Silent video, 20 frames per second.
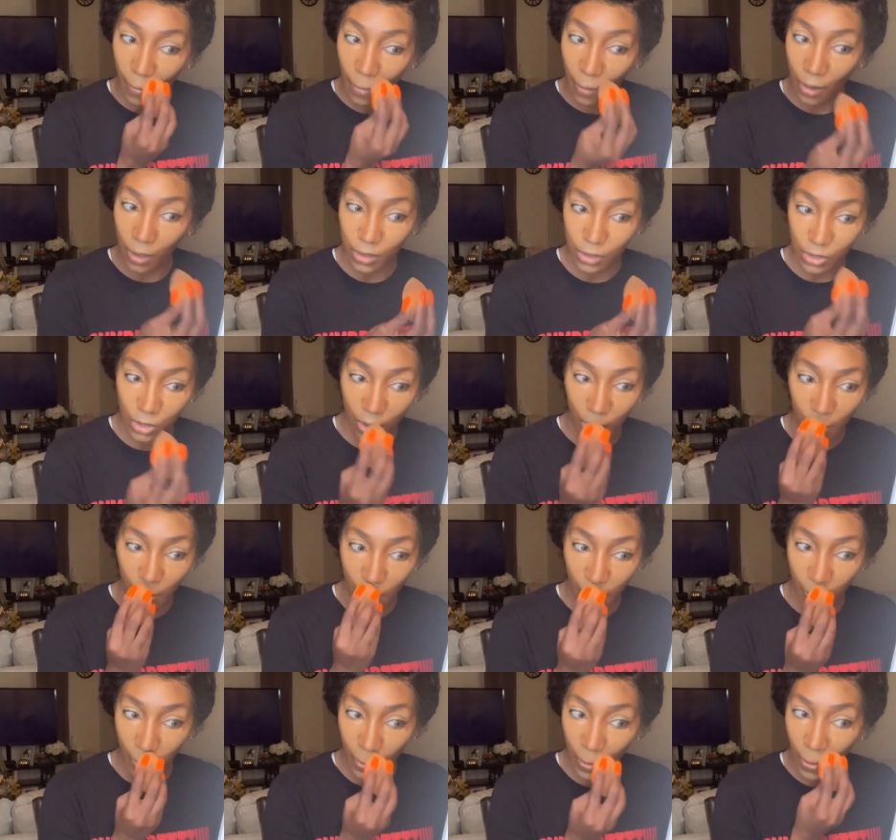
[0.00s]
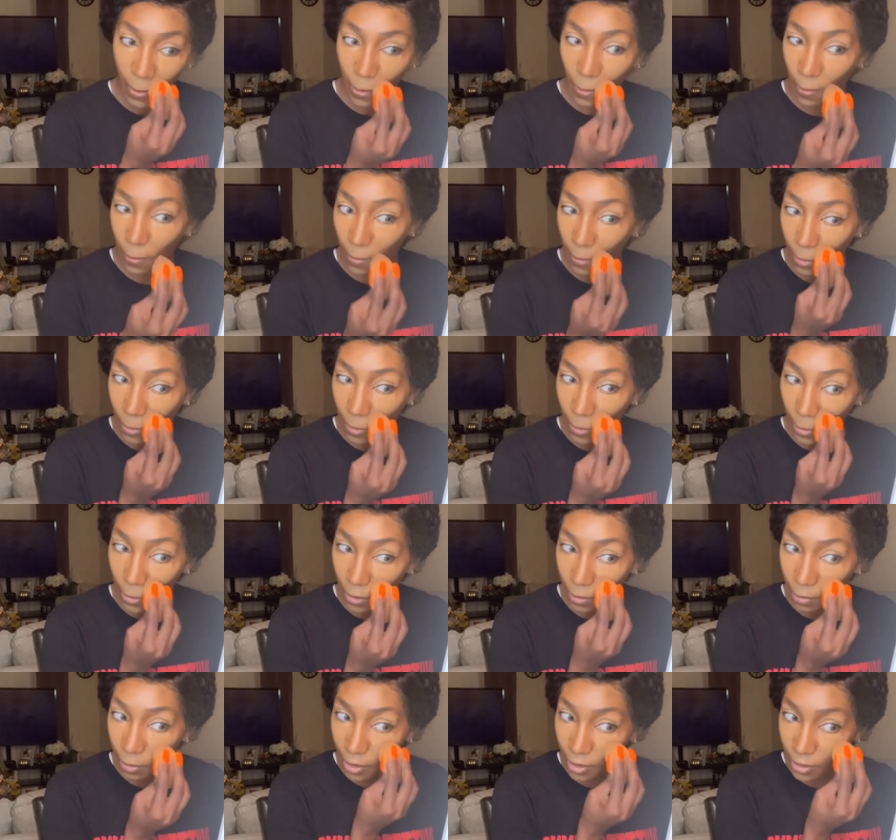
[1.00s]
of control
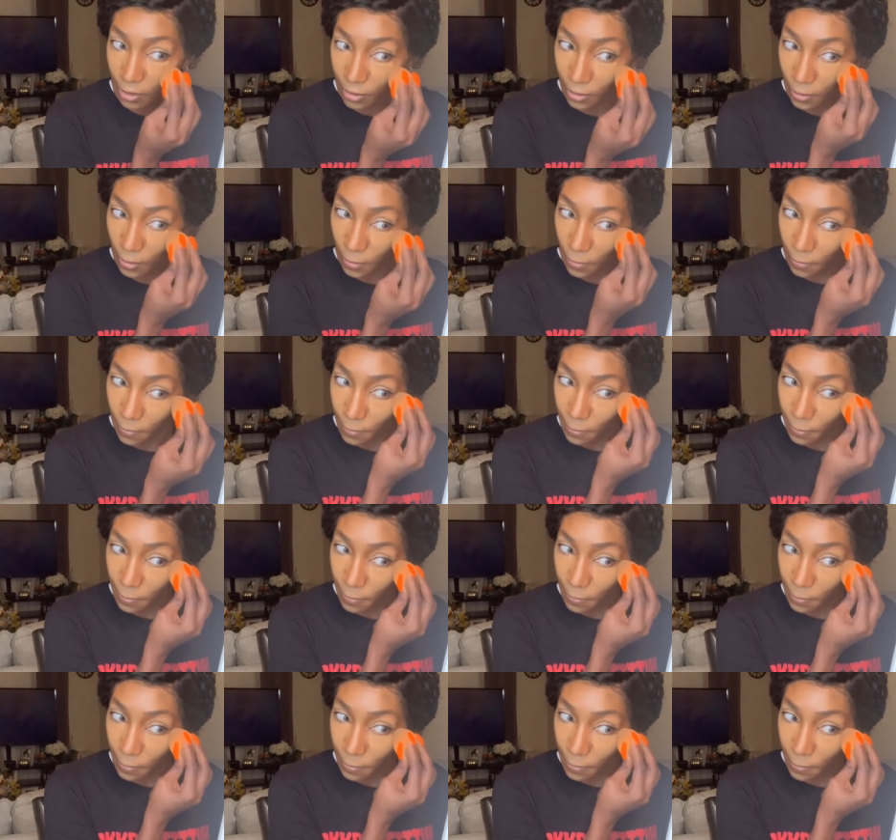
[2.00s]
the product.